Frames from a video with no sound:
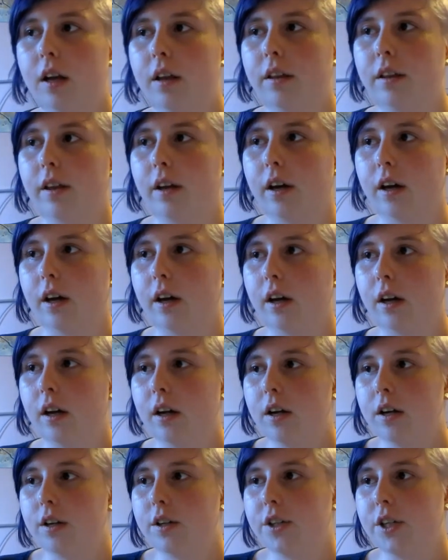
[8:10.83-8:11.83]
that
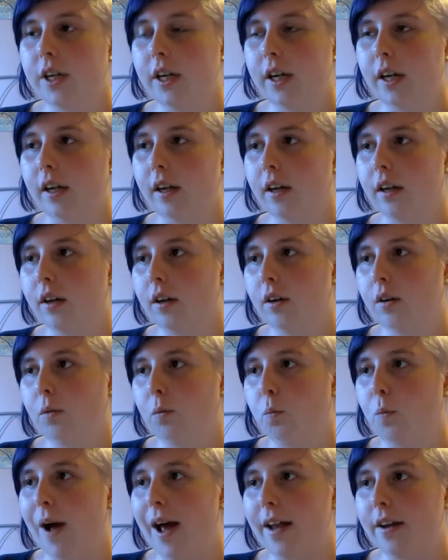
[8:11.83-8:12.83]
she
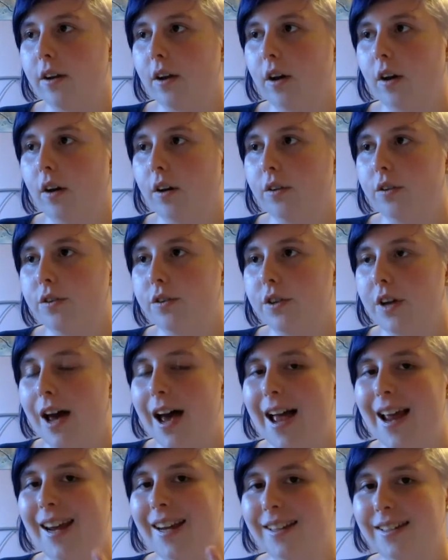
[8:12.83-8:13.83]
went under
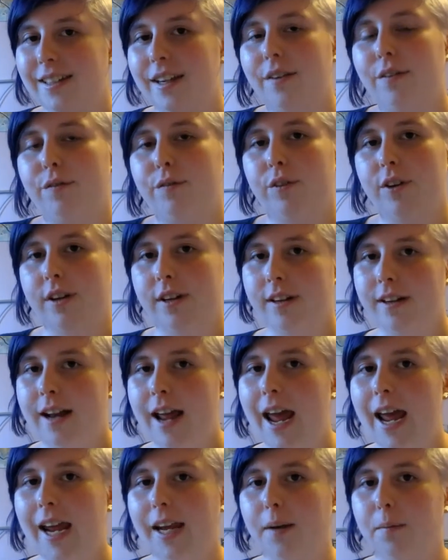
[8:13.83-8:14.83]
a different
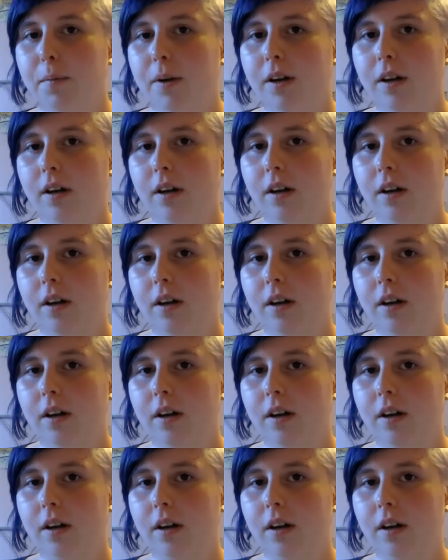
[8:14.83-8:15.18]
name